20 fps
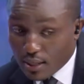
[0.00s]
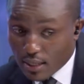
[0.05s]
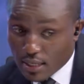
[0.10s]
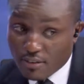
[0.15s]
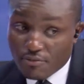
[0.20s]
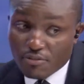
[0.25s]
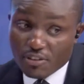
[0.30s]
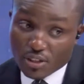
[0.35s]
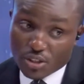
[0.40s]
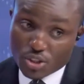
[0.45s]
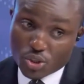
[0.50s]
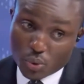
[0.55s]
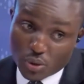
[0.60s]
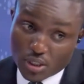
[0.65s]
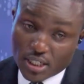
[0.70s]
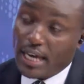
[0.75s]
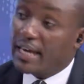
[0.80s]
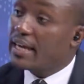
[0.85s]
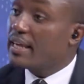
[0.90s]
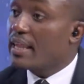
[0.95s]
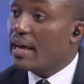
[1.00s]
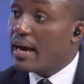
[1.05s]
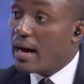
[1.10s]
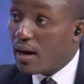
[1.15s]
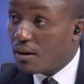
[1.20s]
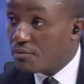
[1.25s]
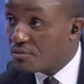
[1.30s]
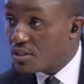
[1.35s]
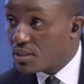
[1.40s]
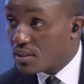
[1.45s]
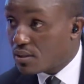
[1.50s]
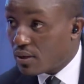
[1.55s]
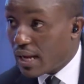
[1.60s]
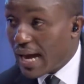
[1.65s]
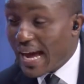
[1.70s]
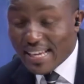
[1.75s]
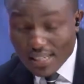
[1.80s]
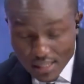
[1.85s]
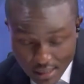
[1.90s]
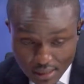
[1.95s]
Even today in the afternoon.
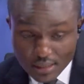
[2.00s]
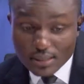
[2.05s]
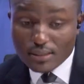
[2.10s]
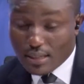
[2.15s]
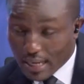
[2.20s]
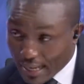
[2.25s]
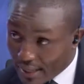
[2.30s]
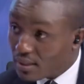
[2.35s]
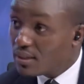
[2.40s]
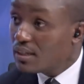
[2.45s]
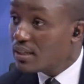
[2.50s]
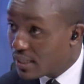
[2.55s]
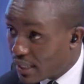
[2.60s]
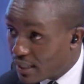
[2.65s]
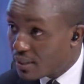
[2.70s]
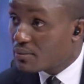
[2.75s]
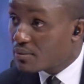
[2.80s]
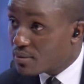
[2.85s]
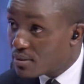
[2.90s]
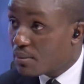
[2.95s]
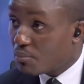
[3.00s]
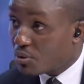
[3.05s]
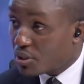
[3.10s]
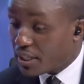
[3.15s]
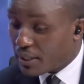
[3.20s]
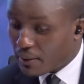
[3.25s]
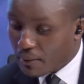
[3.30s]
I could land on somebody.